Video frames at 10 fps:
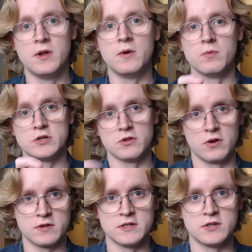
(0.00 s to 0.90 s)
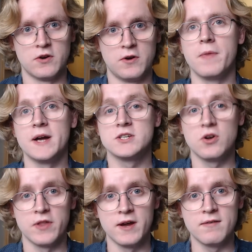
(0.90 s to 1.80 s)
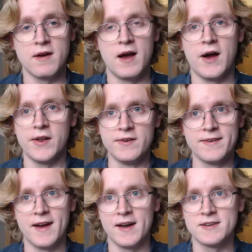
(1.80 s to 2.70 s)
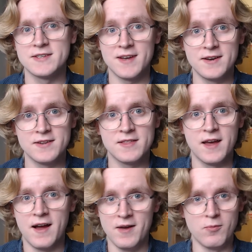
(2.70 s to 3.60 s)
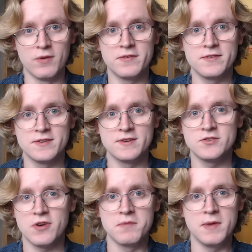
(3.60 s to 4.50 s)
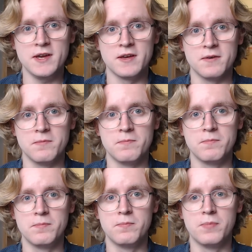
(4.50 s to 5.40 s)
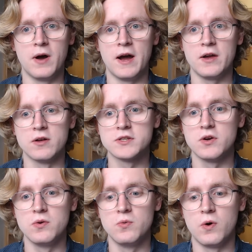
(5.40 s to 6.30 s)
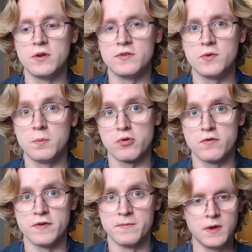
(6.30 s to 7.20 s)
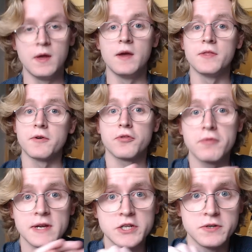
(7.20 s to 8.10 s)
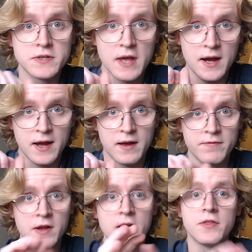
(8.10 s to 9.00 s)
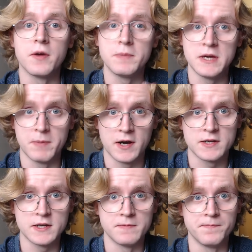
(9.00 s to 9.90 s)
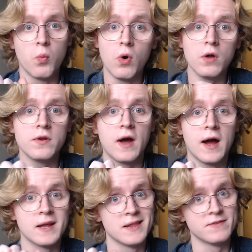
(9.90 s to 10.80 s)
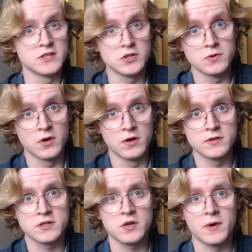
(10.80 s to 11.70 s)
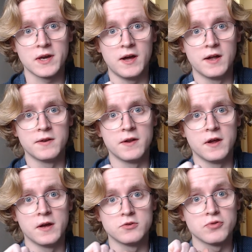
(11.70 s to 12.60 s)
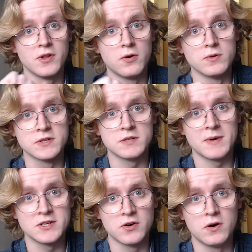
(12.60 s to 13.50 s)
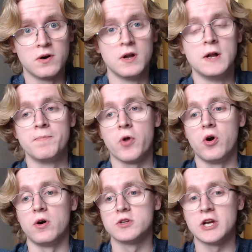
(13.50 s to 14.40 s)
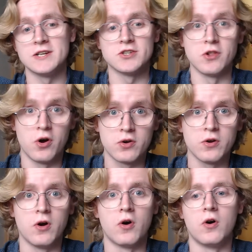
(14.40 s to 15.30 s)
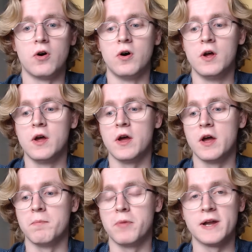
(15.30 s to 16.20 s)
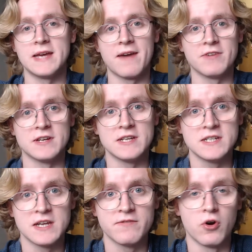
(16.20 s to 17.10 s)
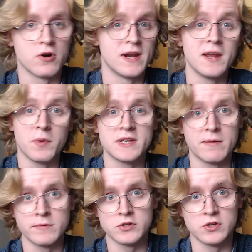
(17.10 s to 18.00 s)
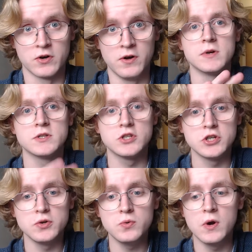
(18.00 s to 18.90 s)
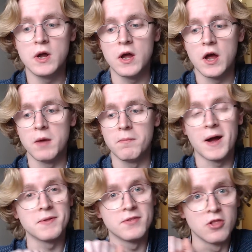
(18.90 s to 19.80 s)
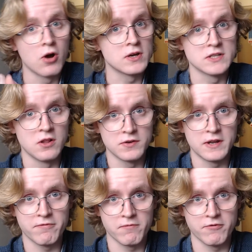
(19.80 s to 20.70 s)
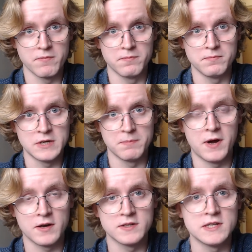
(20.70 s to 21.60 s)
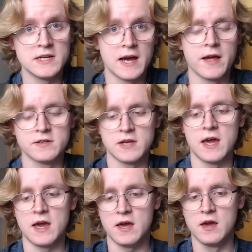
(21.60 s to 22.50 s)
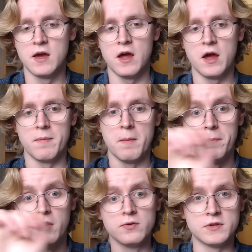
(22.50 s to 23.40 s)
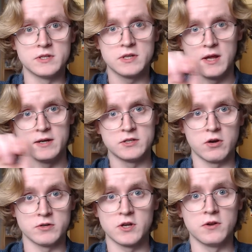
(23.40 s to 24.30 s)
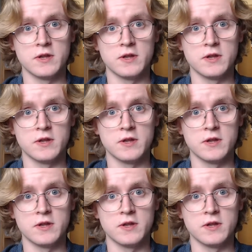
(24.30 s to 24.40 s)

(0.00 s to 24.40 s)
which unlocked his door. I saw that and I decided that I wanted to try and make it, but I also wanted to improve it. There are 3 issues that I have that Peter Parker didn't. 1, I live in student halls, so I can't drill holes into my door or change the lock or put any heavy adhesive or in any way damage the door. 2, my lock is a lot different from Peter Parker's. He has a bolt that slides horizontally,